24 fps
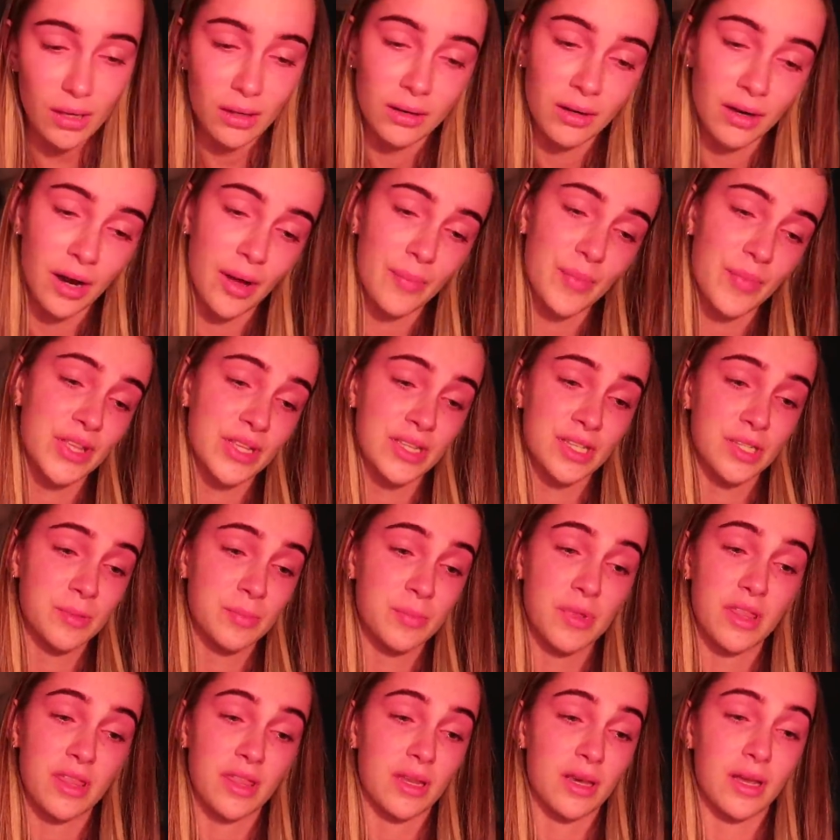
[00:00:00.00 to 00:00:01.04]
Right, this is
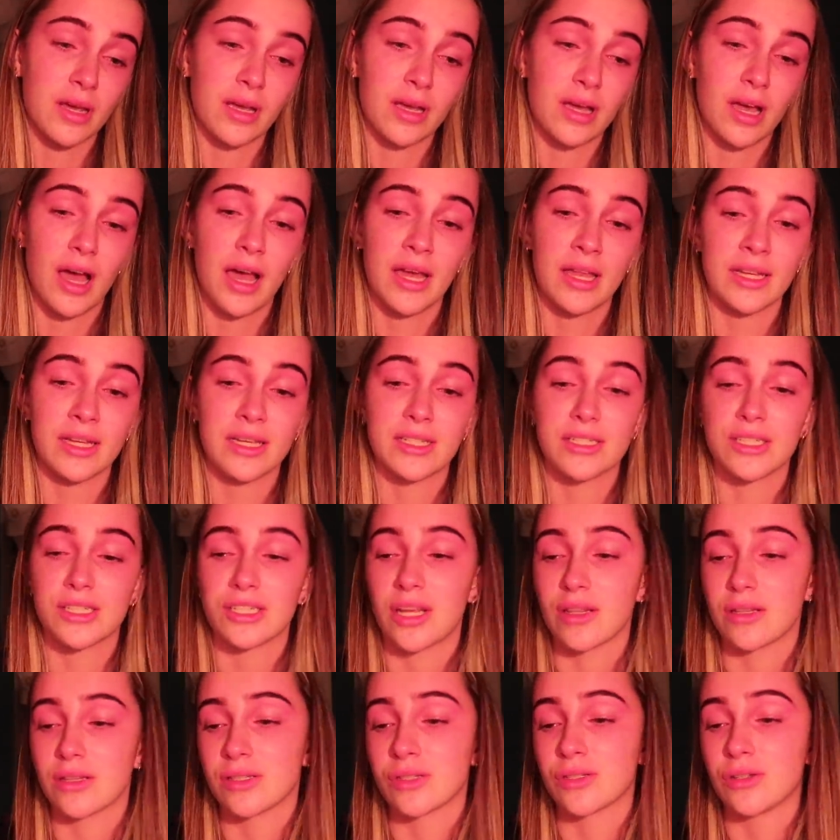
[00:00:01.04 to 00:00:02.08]
pathetic. I need to
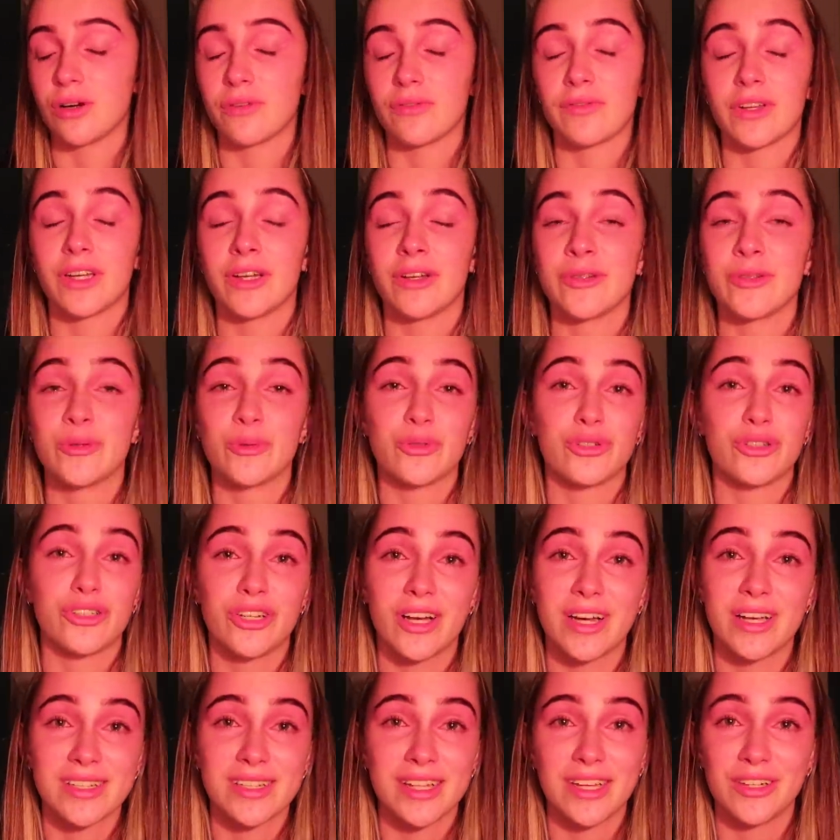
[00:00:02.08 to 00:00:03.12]
shut this off and I'll talk to
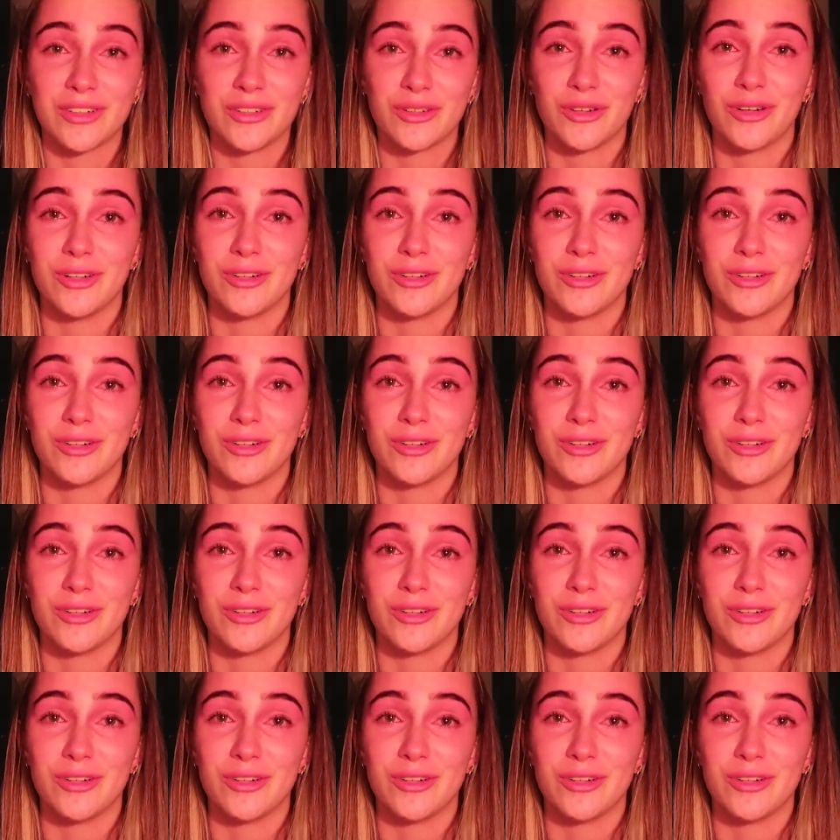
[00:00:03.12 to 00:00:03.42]
you guys later